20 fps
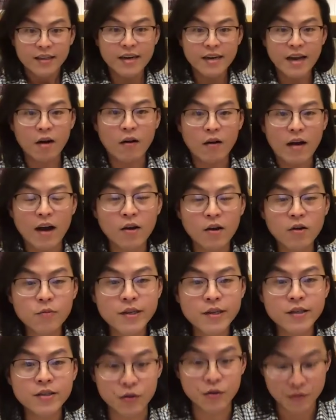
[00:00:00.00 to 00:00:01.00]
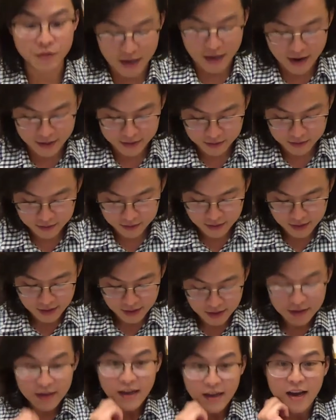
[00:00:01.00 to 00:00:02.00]
Now, how do we do that?
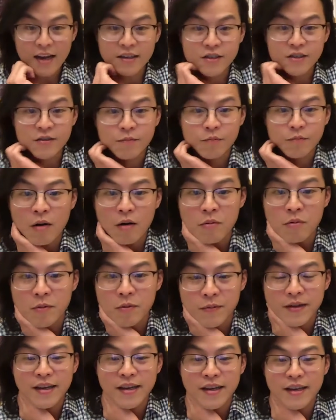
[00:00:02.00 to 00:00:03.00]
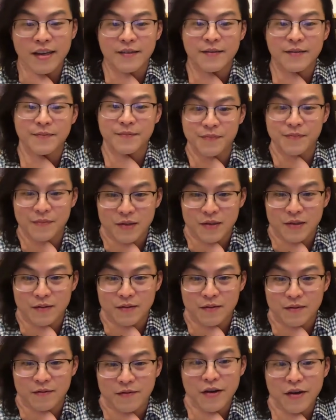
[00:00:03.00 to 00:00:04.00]
As you probably
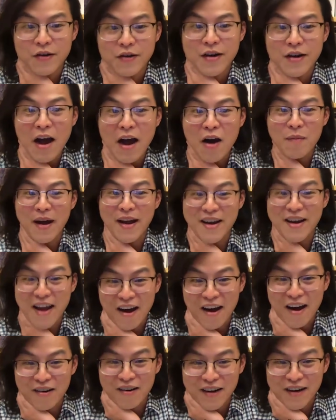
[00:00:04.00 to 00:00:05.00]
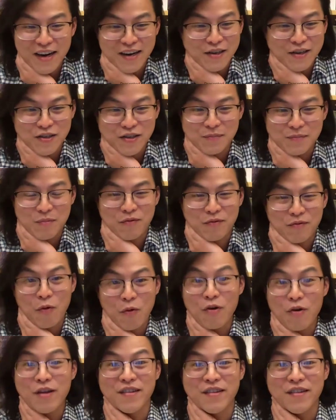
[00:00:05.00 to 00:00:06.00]
figured out by now, kind of just
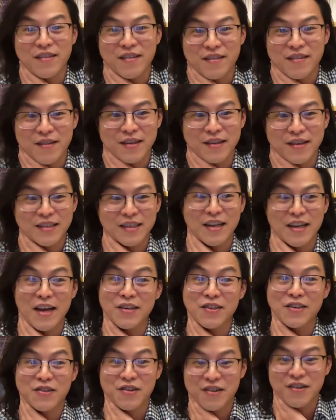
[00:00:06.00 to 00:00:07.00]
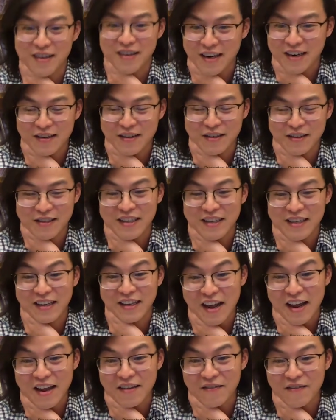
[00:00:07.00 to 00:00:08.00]
before even this lecture and kind of just in
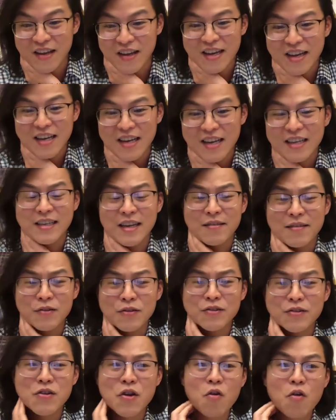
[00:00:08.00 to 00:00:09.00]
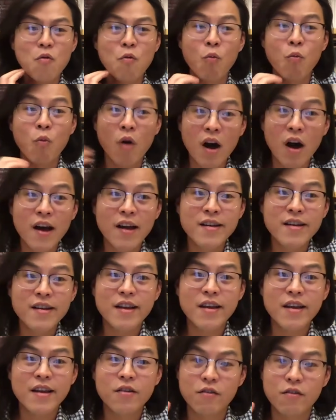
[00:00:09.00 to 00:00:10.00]
life, is that there's no one
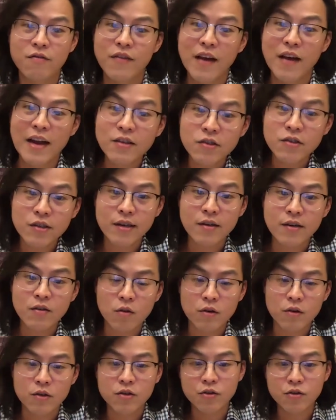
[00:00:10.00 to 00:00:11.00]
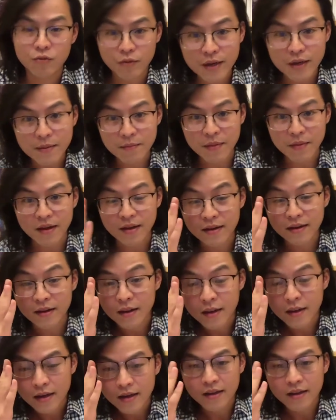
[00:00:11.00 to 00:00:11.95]
intervention or treatment